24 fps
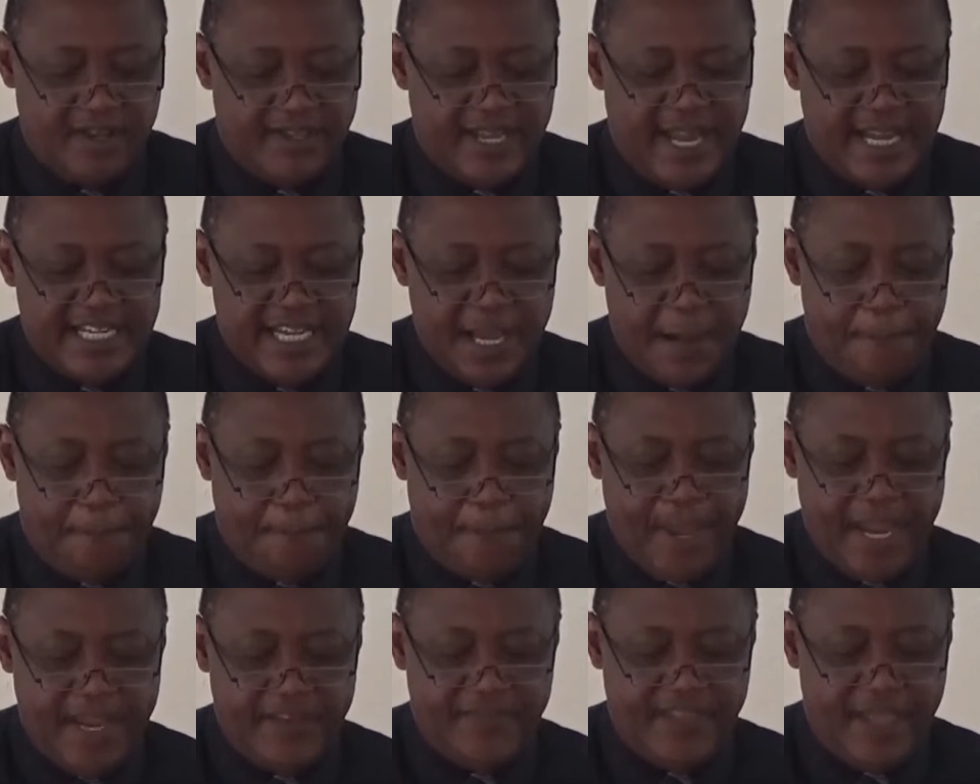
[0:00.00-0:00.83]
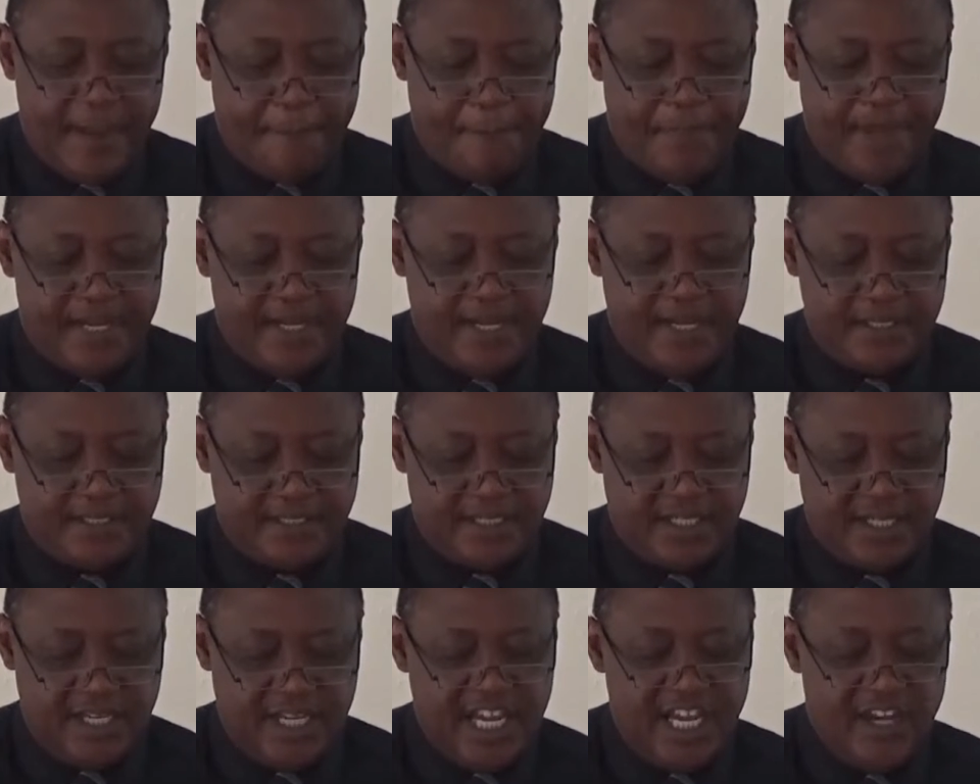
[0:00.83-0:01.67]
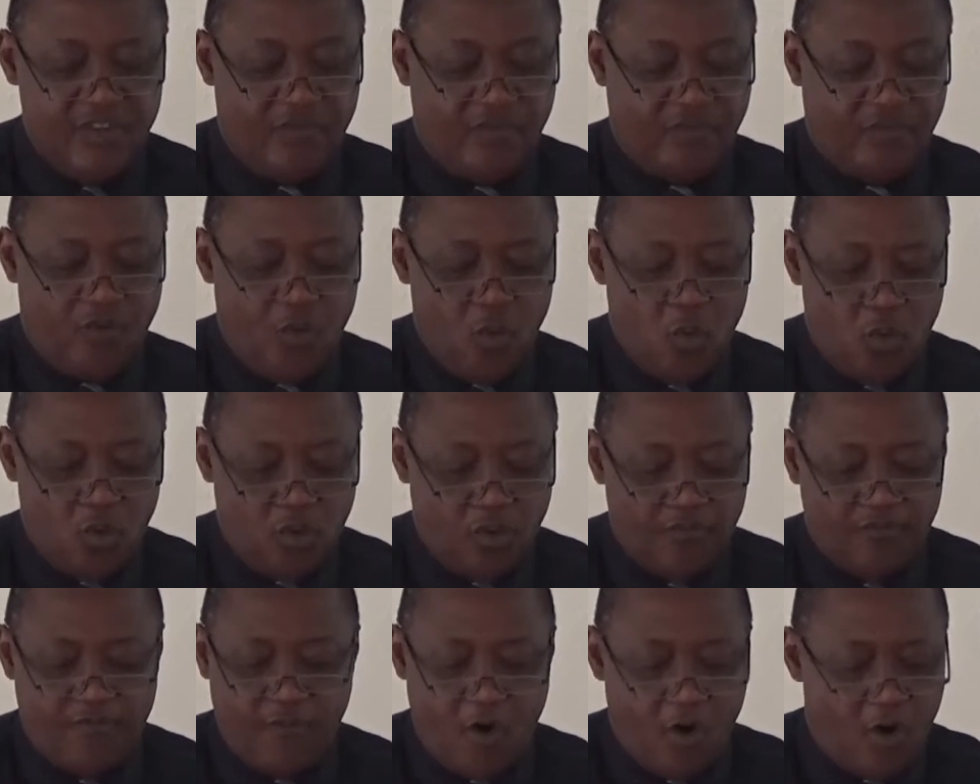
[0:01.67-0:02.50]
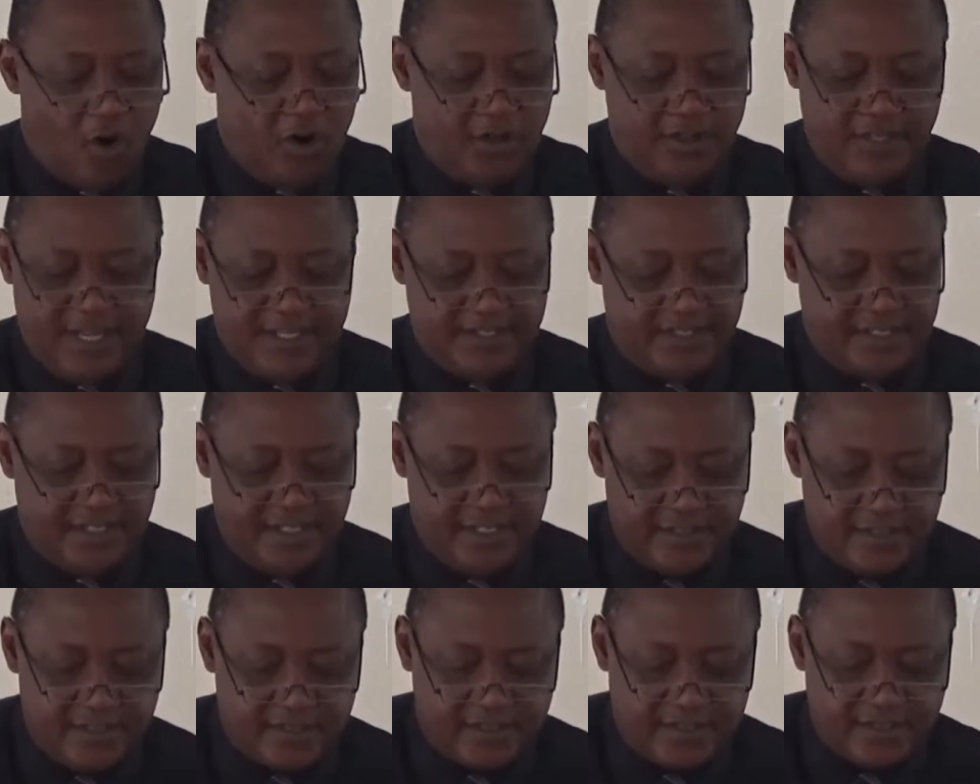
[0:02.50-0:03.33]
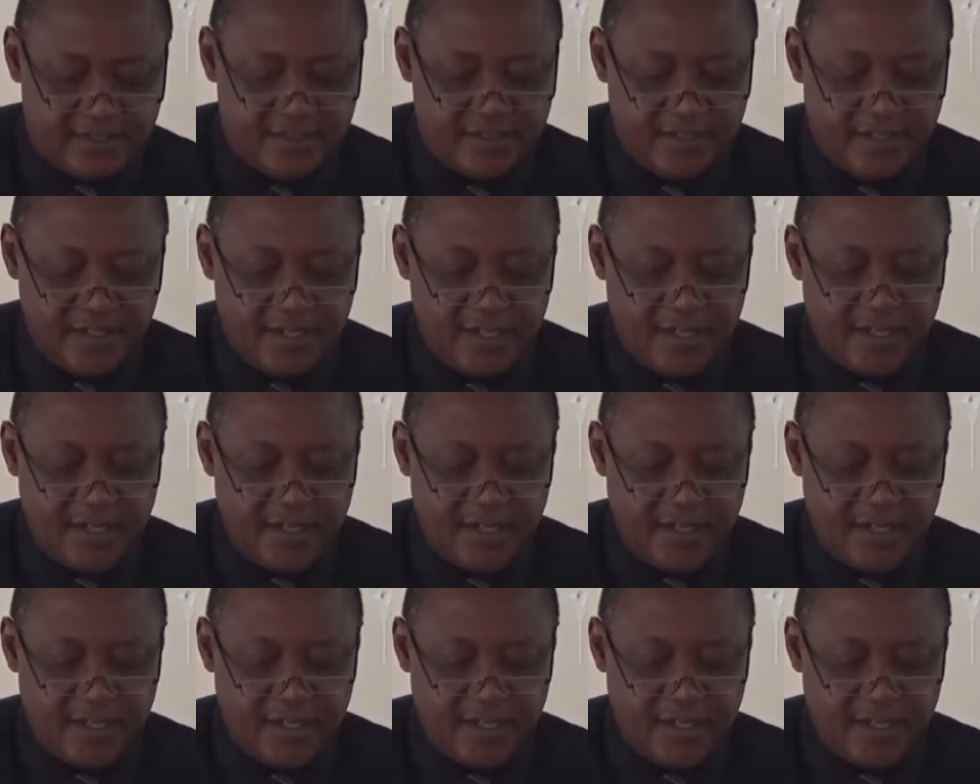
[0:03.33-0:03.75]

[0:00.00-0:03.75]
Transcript: that they pay their penalty in full for all their sins.